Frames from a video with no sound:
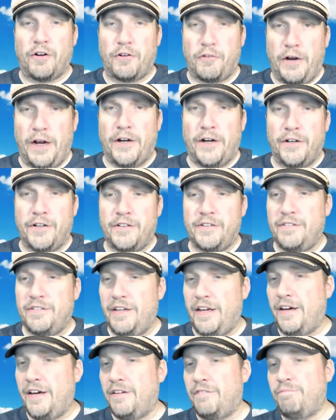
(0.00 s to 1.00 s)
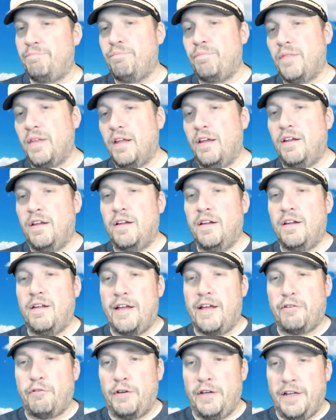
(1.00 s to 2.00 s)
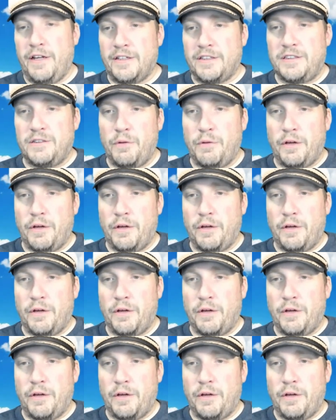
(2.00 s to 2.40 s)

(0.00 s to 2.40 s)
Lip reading: A creator, yeah, that's what he is.